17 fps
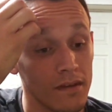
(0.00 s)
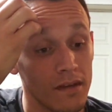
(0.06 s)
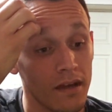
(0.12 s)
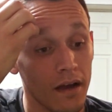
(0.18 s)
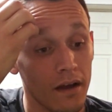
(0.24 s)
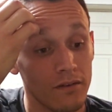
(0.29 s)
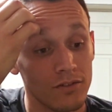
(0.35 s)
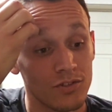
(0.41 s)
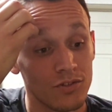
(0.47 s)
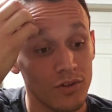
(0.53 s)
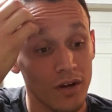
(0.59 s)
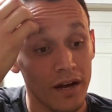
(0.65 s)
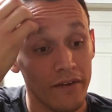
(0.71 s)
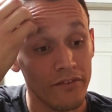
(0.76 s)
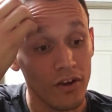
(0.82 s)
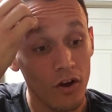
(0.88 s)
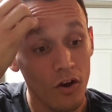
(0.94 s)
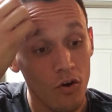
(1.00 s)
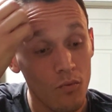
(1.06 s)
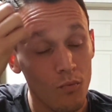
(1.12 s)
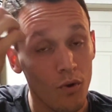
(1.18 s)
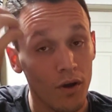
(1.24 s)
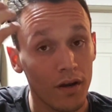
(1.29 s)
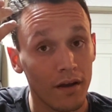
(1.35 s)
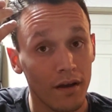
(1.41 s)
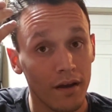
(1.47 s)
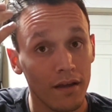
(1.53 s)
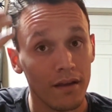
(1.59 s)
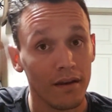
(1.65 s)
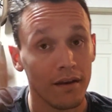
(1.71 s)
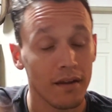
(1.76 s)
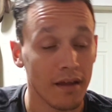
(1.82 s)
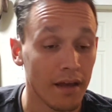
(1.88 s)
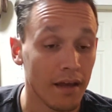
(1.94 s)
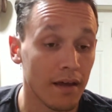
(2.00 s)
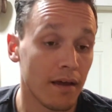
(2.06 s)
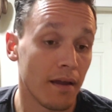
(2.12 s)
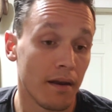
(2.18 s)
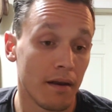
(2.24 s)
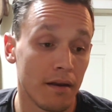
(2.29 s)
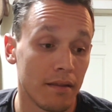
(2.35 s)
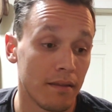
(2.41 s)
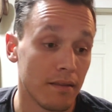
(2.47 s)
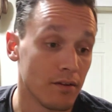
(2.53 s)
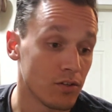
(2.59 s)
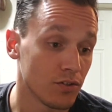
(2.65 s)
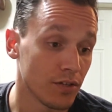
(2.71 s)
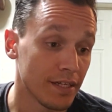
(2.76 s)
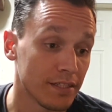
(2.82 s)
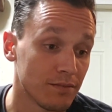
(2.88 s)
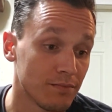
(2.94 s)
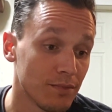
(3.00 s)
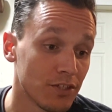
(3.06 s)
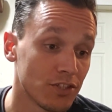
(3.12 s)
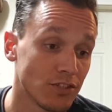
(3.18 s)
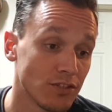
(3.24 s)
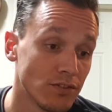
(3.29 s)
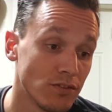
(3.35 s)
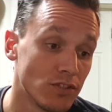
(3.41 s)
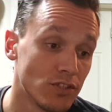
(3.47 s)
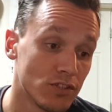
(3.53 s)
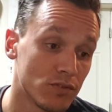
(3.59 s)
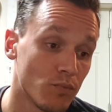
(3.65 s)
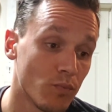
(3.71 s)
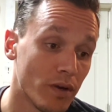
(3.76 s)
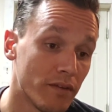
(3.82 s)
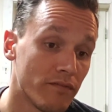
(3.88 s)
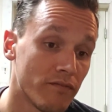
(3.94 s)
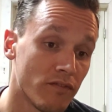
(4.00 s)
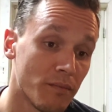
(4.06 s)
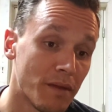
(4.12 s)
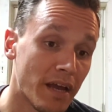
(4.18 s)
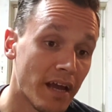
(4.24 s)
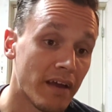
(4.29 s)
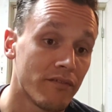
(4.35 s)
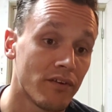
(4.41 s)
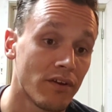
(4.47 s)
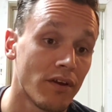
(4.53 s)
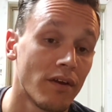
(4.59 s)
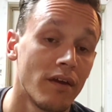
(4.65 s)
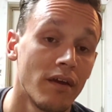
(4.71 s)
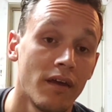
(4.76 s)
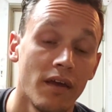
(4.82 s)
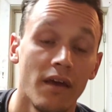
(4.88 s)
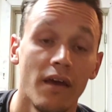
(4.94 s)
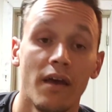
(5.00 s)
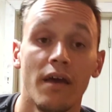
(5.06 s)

Yeah, I was driving home one night and the transmission just went from having